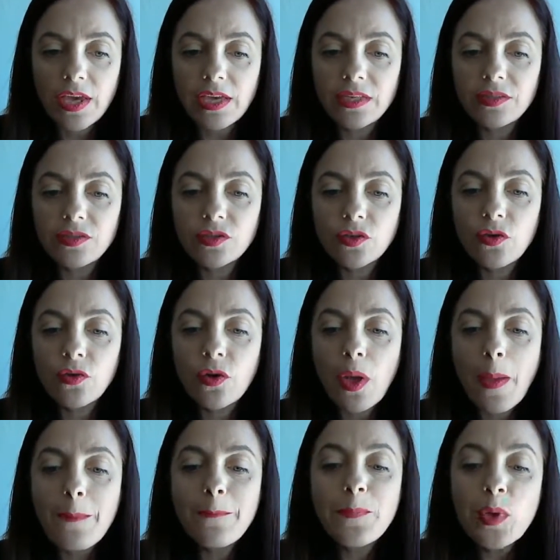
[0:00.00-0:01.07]
Okay, so
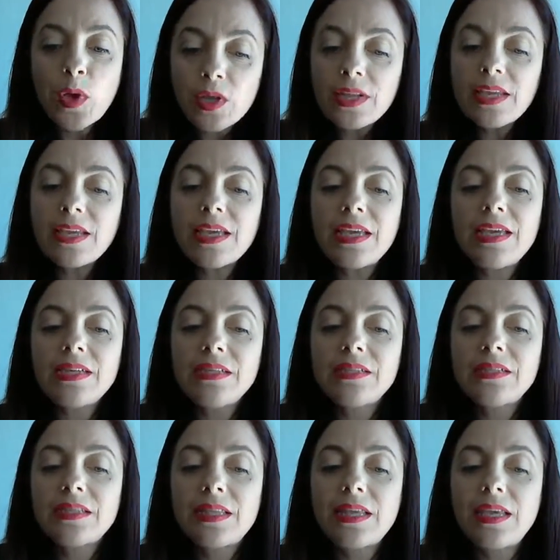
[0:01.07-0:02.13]
Merling
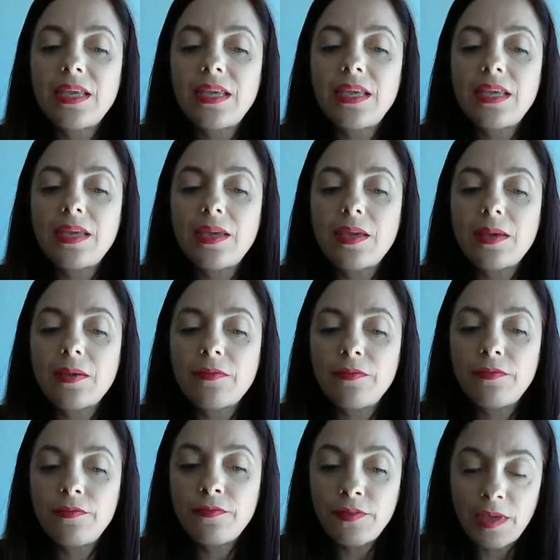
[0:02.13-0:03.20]
is the
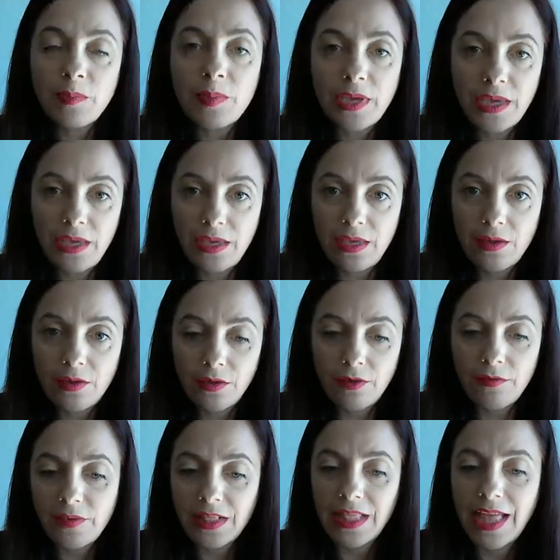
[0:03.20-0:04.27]
VP
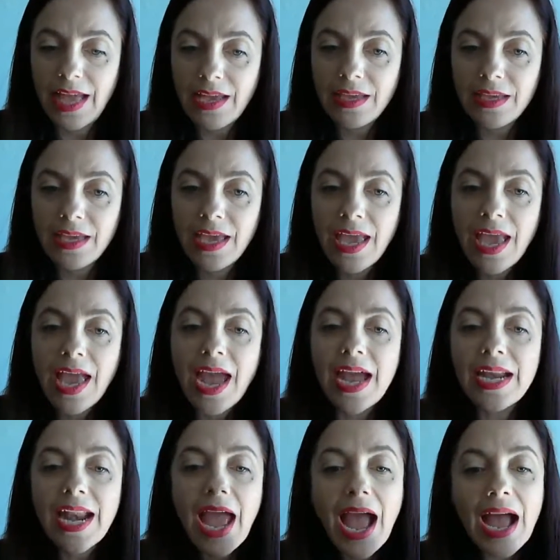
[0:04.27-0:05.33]
of CLAC,
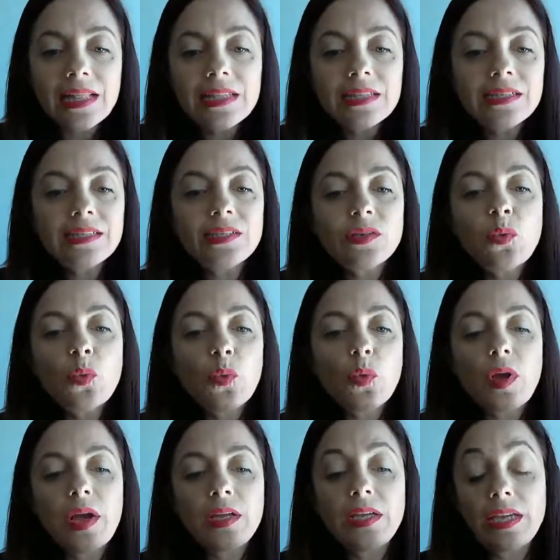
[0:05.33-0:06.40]
and Alison,
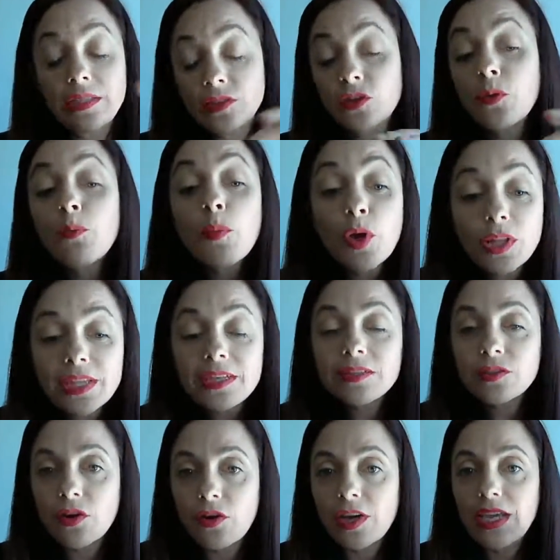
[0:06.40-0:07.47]

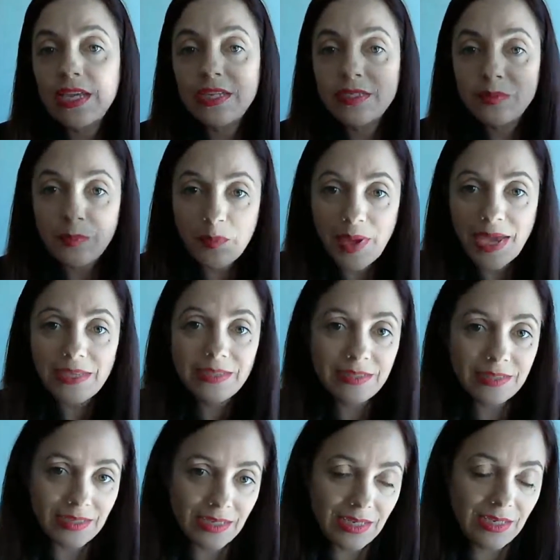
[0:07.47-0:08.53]
Merling, is
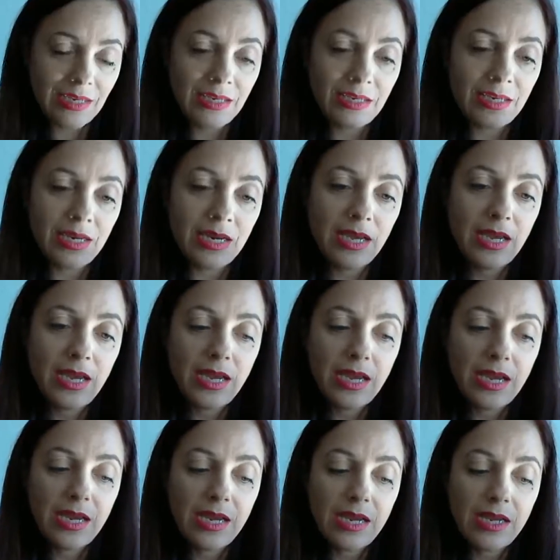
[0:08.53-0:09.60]
based in
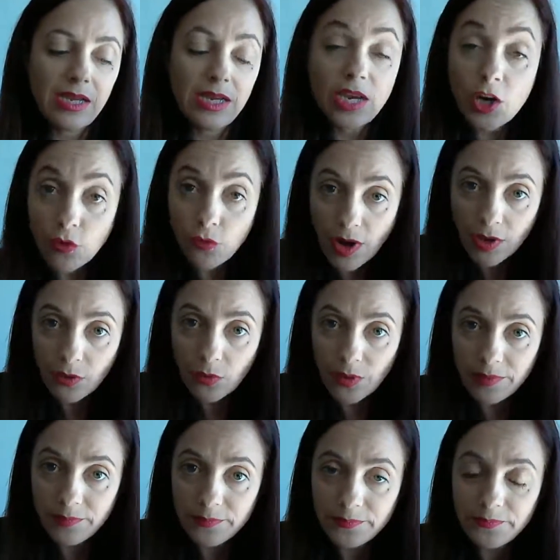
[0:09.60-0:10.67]

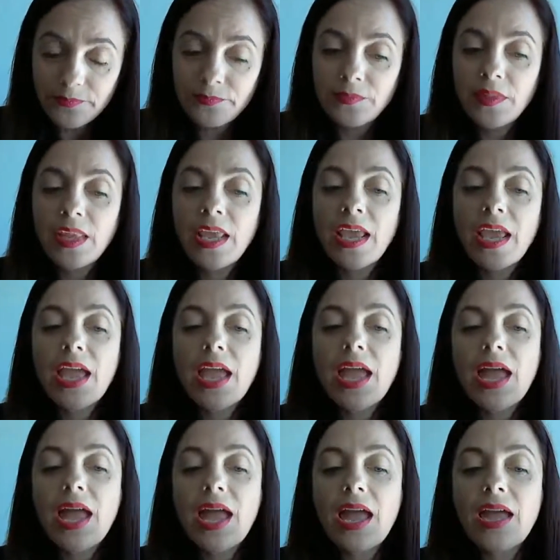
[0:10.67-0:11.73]
Nicaragua
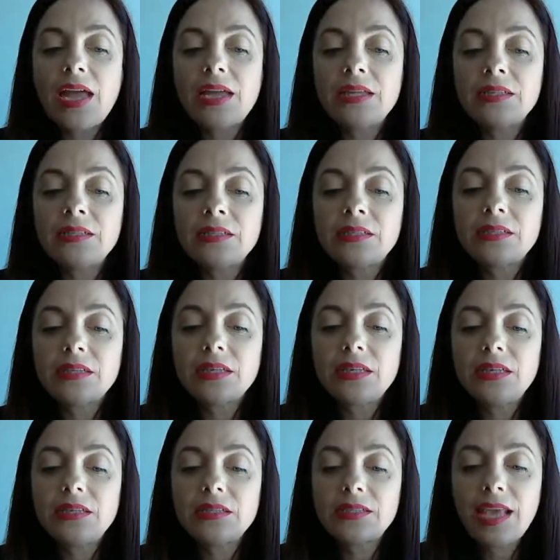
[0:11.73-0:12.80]
and
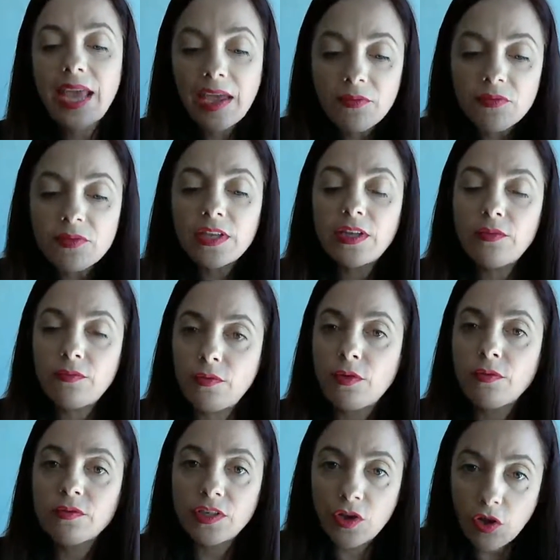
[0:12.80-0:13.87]
is heavily
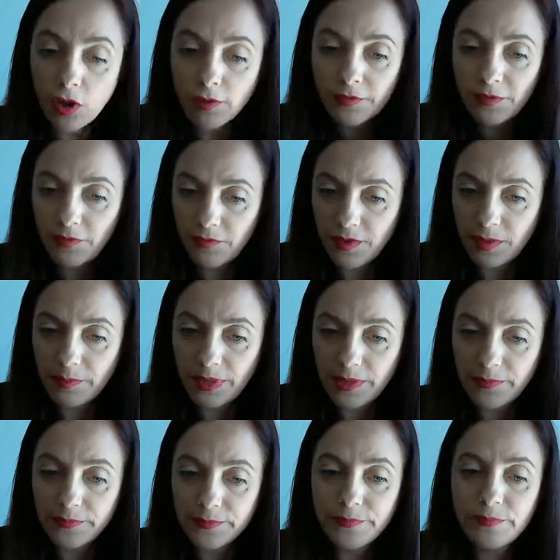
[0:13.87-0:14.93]
involved in coffee
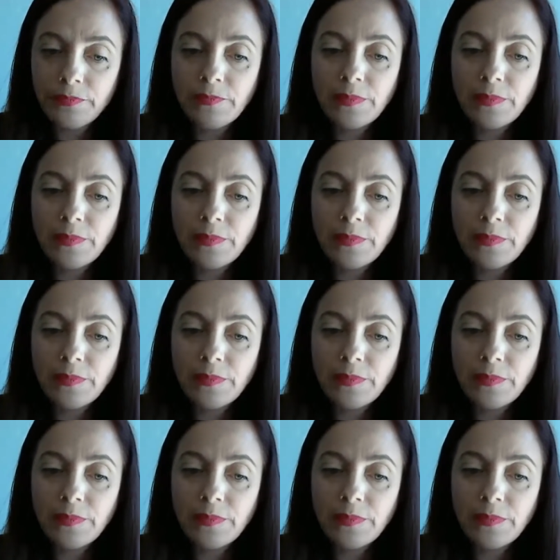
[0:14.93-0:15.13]
farming.